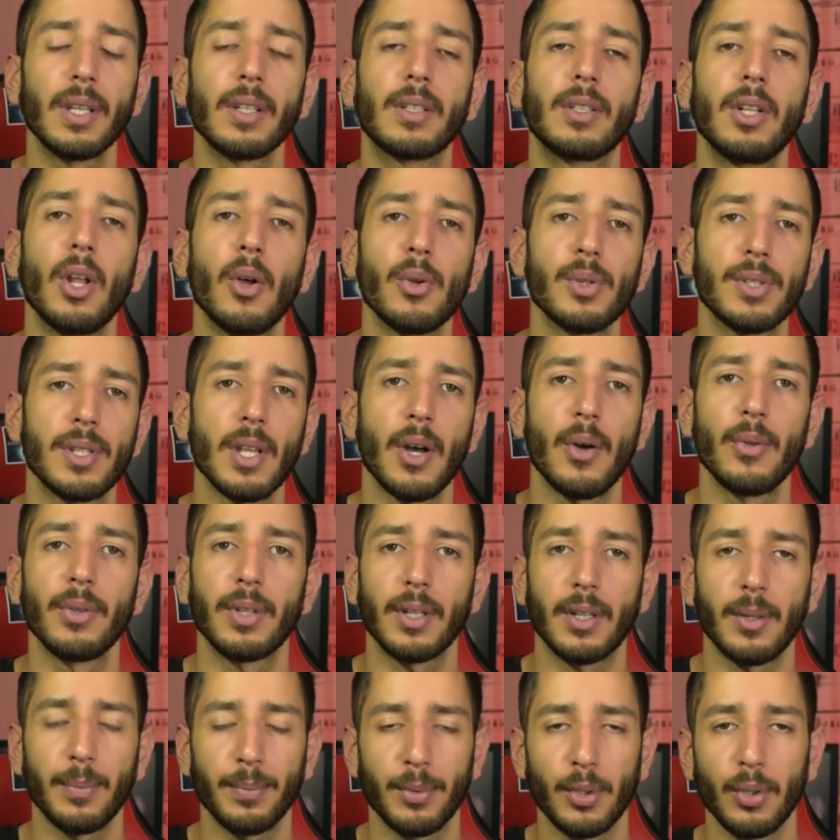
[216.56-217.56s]
close down the
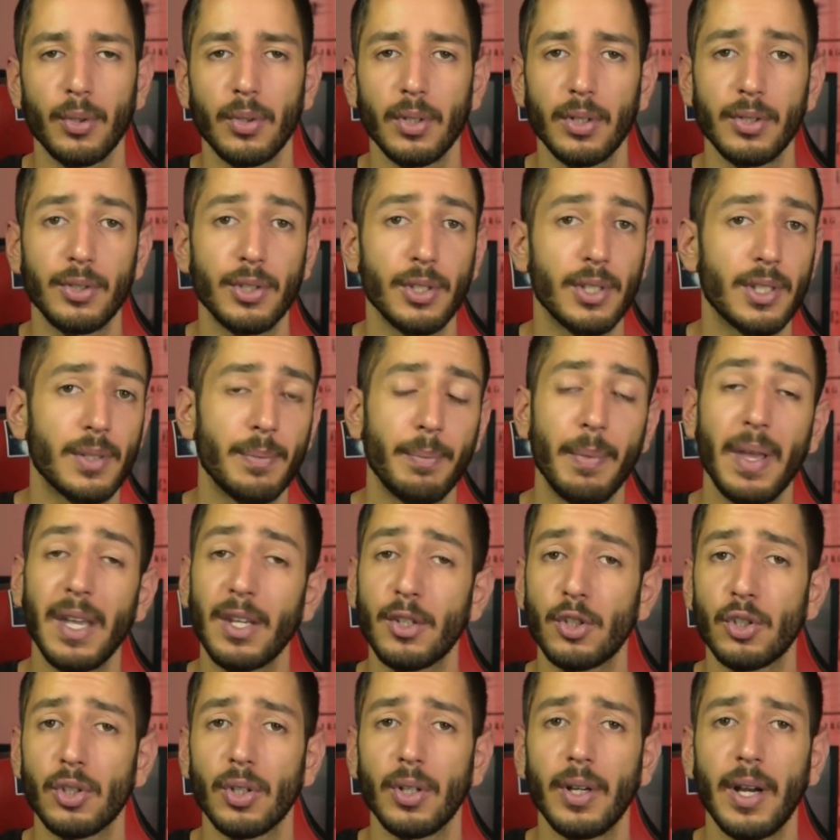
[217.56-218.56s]
computer, just make
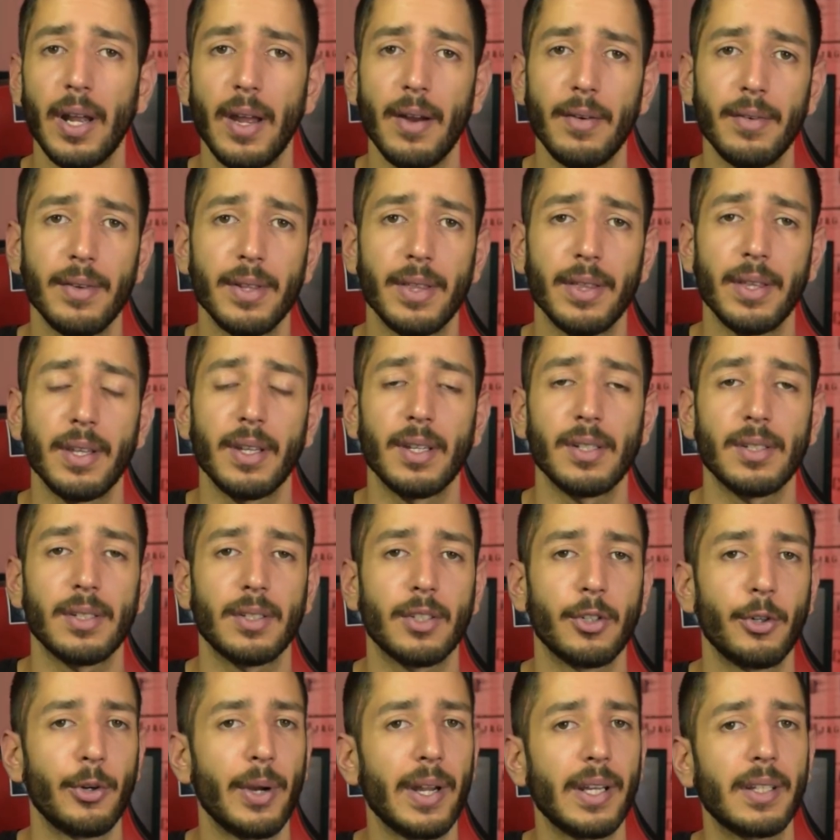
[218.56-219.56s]
sure everything is
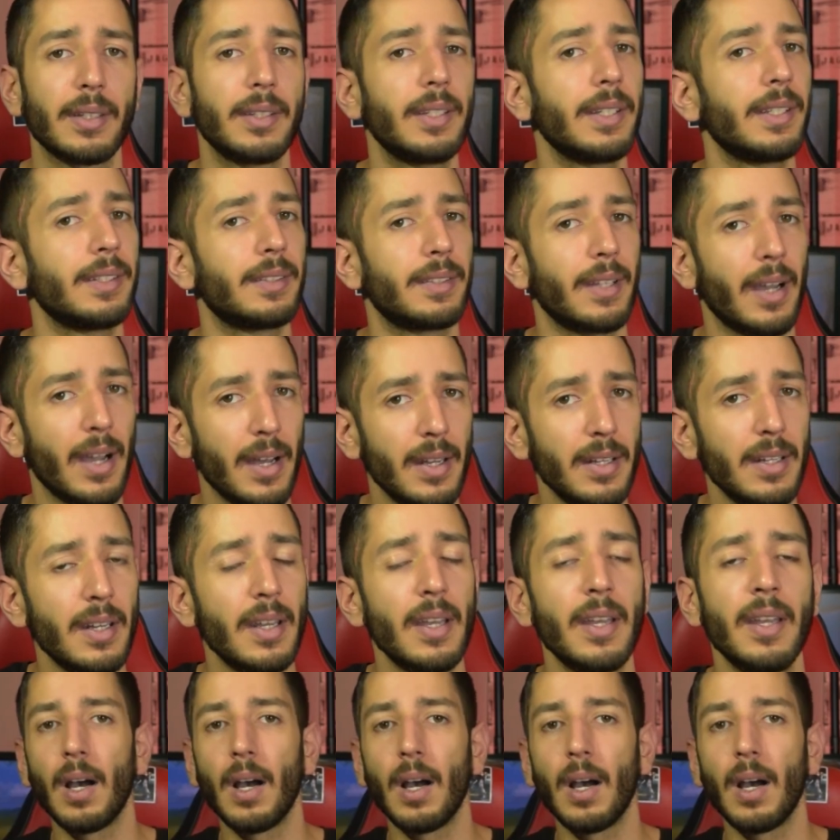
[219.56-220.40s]
correctly done.